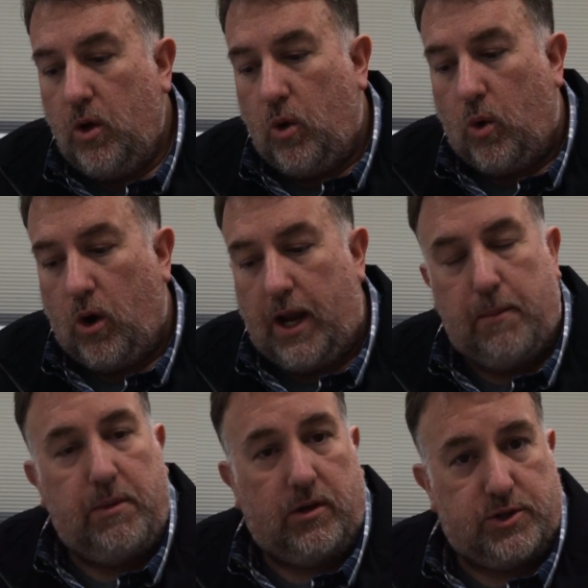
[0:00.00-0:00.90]
or a
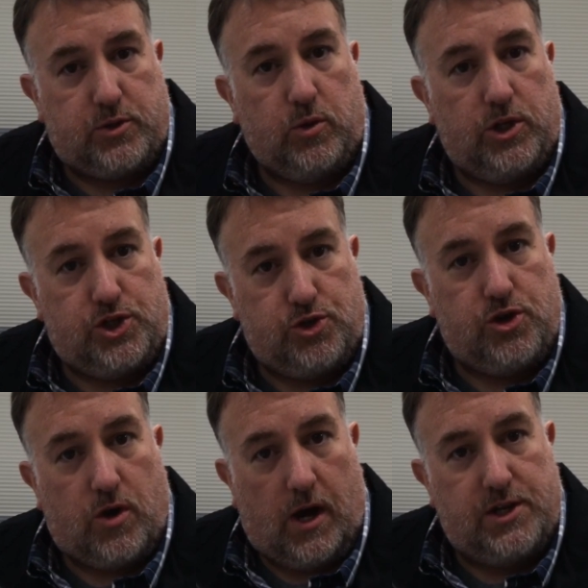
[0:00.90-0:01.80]
middle school, a
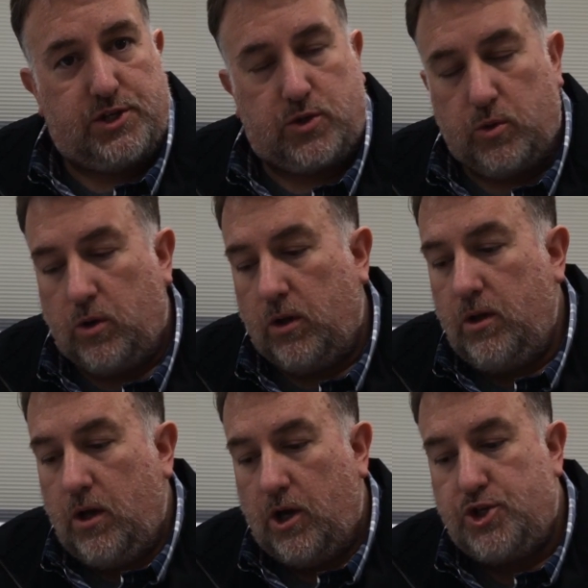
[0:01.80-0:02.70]
junior high school,
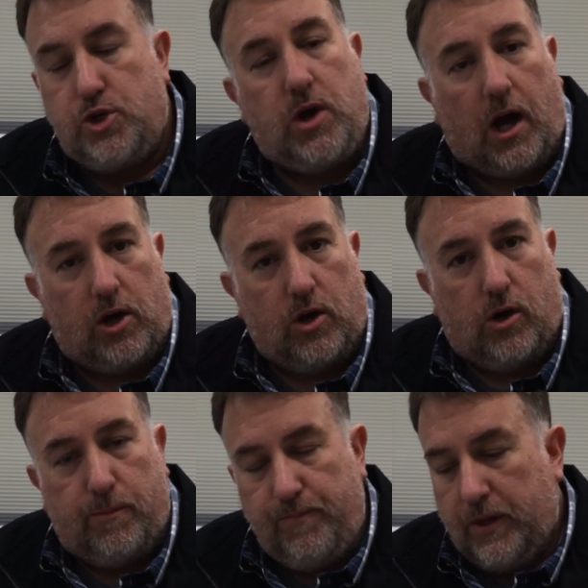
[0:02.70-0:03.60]
a chugako,